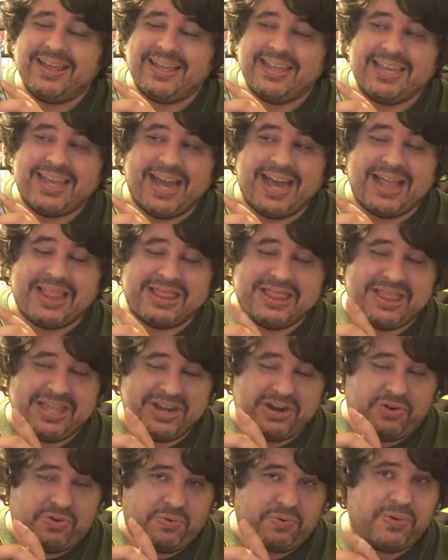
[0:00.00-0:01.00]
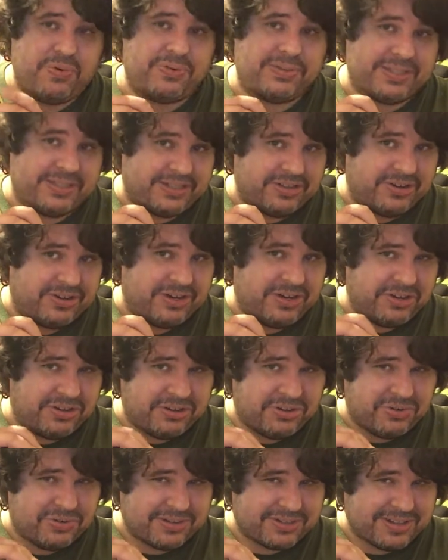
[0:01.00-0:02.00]
yeah, the Groot that they're gonna
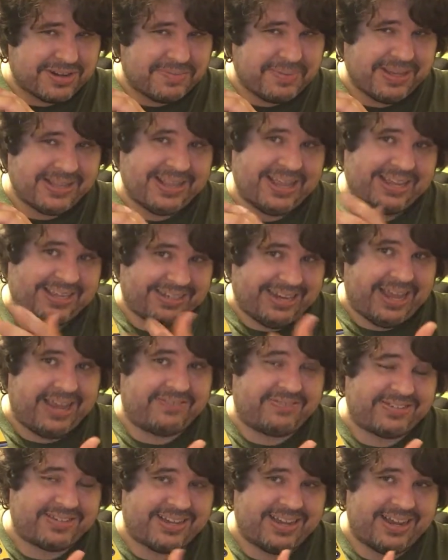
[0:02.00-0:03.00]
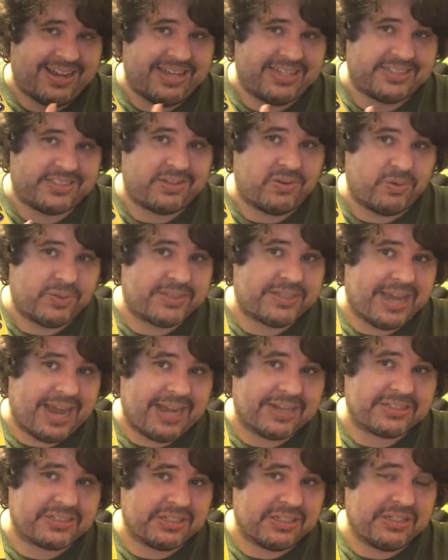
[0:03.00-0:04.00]
do is gonna be like life size, which
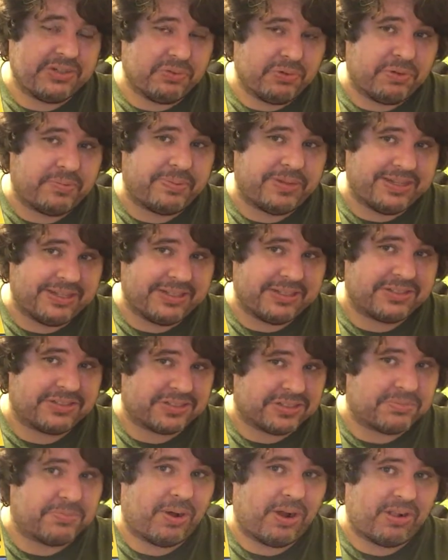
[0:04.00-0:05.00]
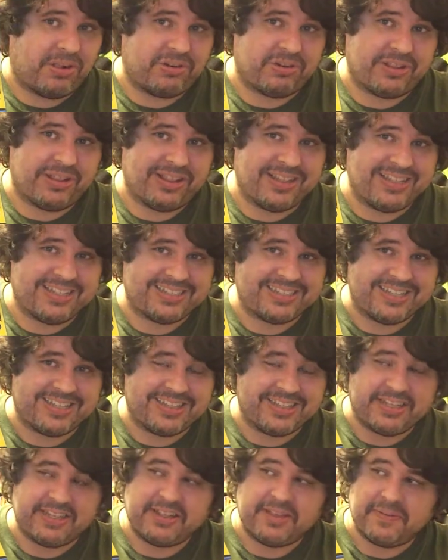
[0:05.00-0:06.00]
actually would be a little smaller than this, I
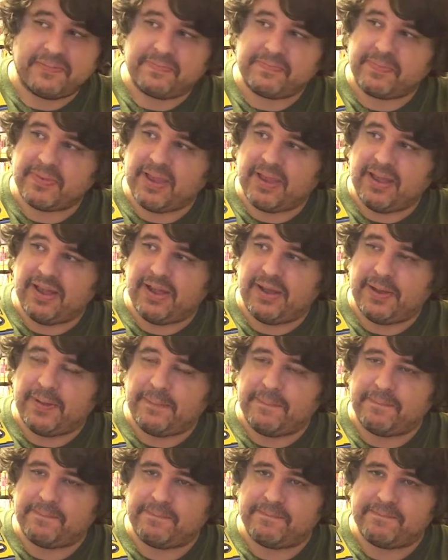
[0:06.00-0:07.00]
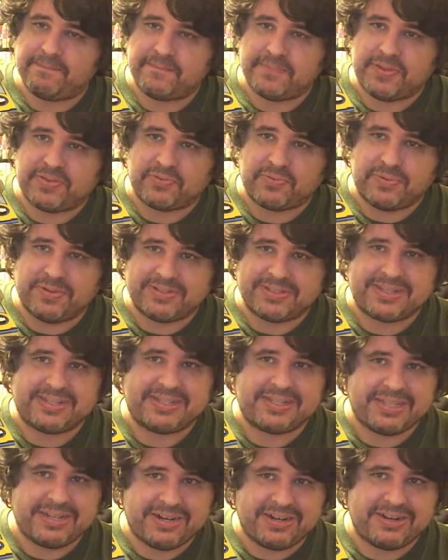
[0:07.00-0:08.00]
think. This one's a
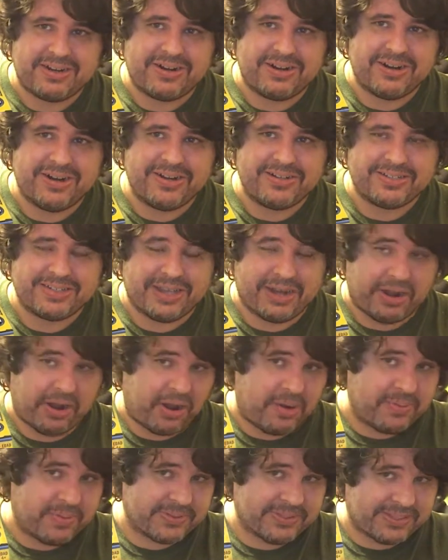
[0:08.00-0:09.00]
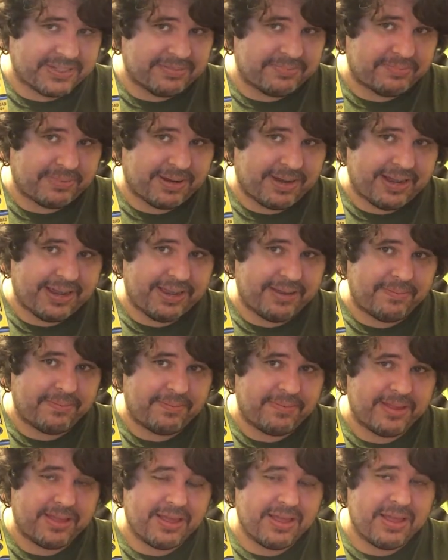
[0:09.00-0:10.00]
little large, and I almost didn't buy
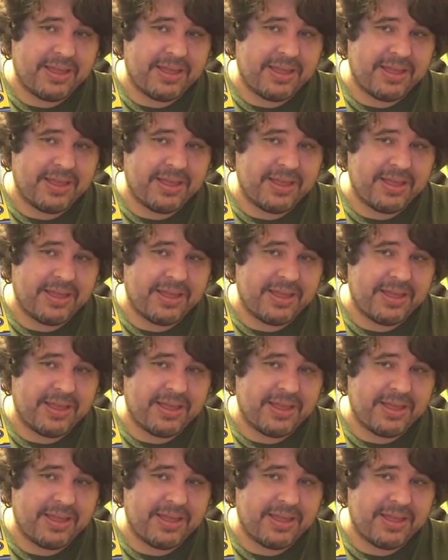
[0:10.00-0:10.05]
him,